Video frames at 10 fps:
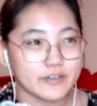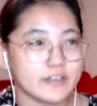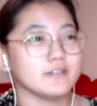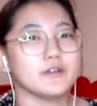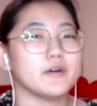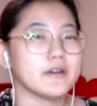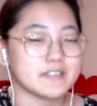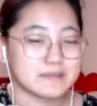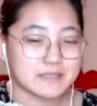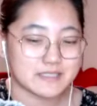a low
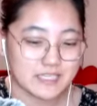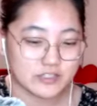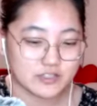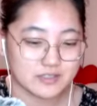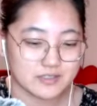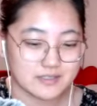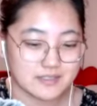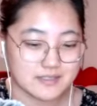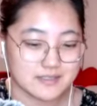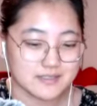expectation
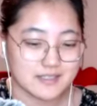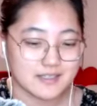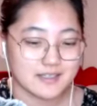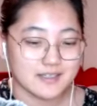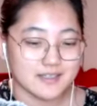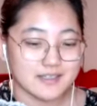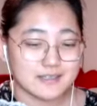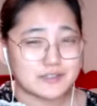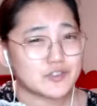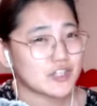since
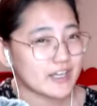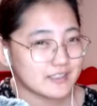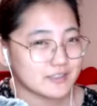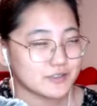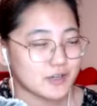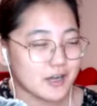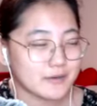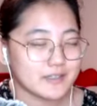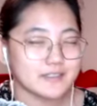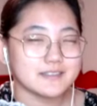it's a Chinese
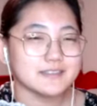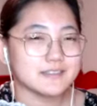drama.